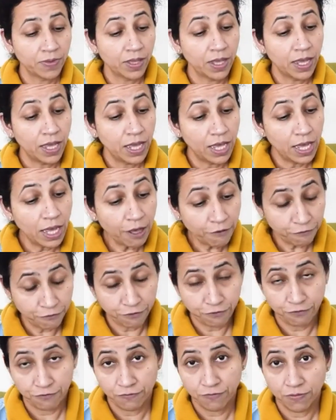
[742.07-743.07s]
If
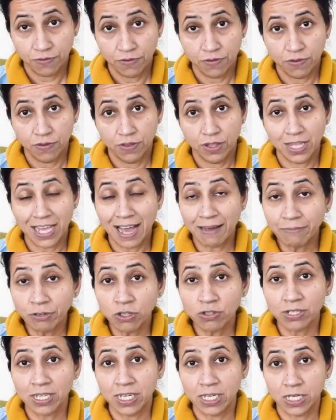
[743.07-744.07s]
the
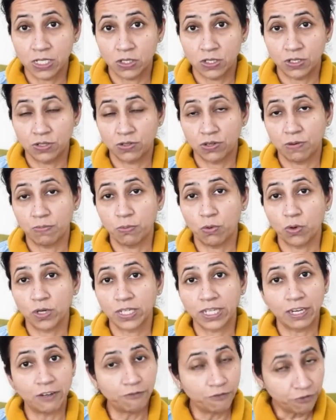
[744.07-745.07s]
amniocentesis report
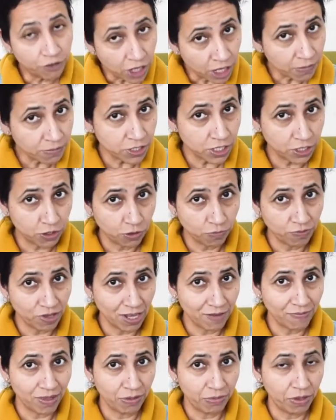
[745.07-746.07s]
confirms it to be a
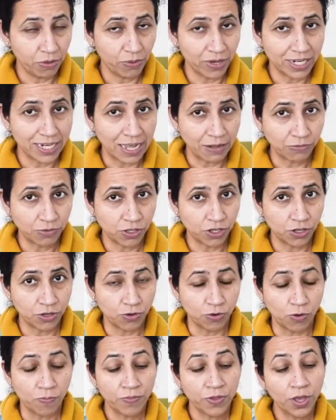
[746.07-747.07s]
baby with Down
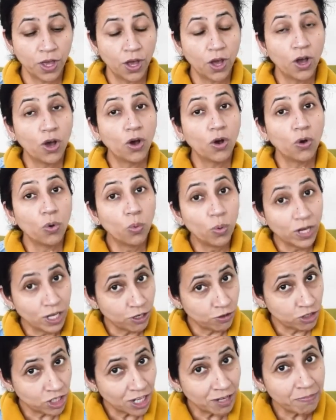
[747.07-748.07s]
syndrome, will you
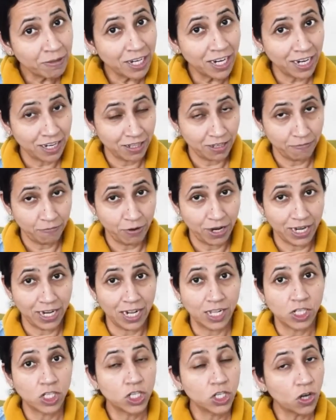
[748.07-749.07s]
terminate the
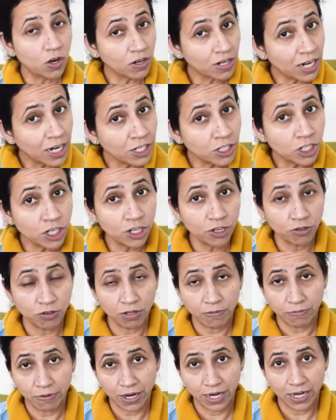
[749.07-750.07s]
pregnancy or continue the
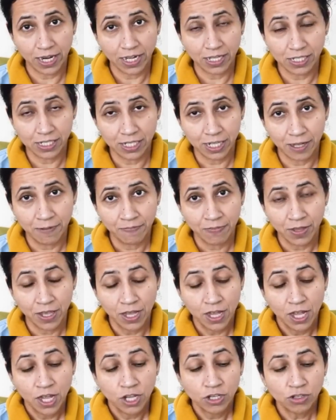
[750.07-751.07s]
pregnancy?
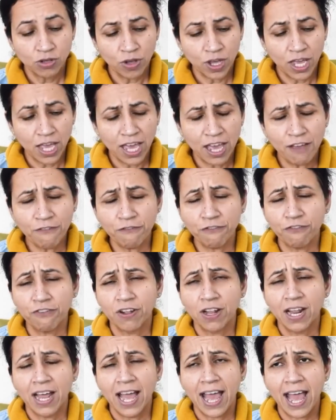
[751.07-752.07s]
So if
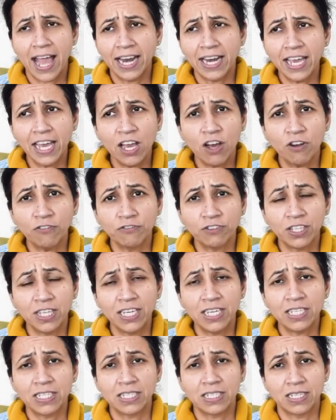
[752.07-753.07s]
any of
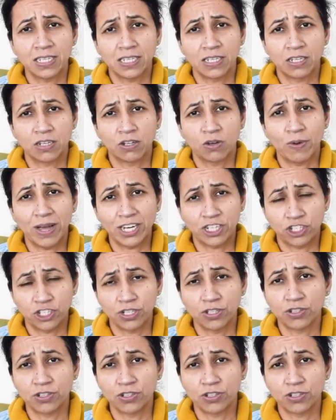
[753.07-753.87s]
these questions,